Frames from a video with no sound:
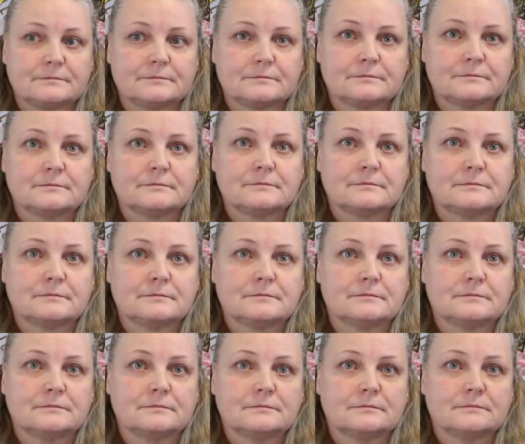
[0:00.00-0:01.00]

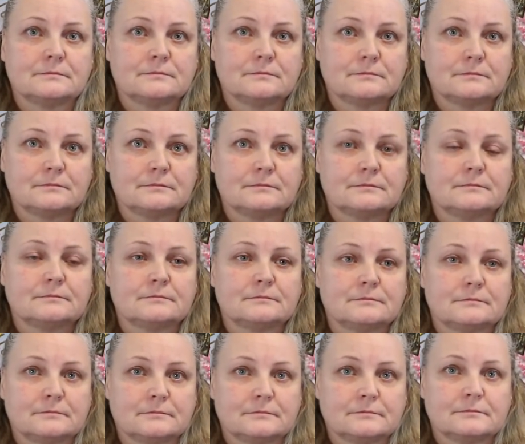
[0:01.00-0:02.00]

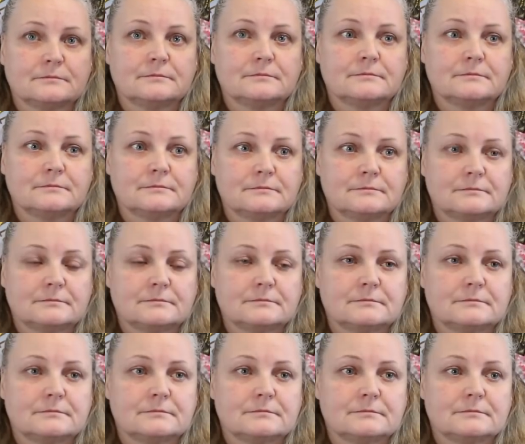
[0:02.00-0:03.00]

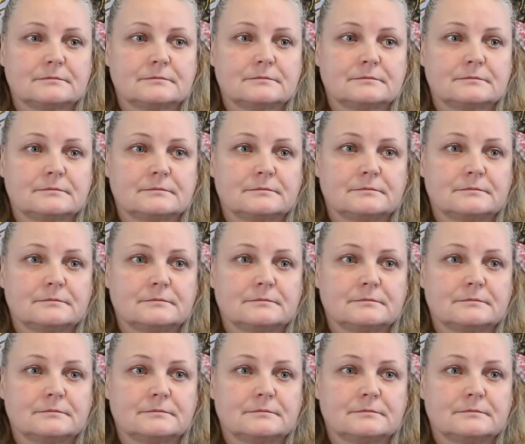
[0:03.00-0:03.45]
No words are spoken by the person on screen.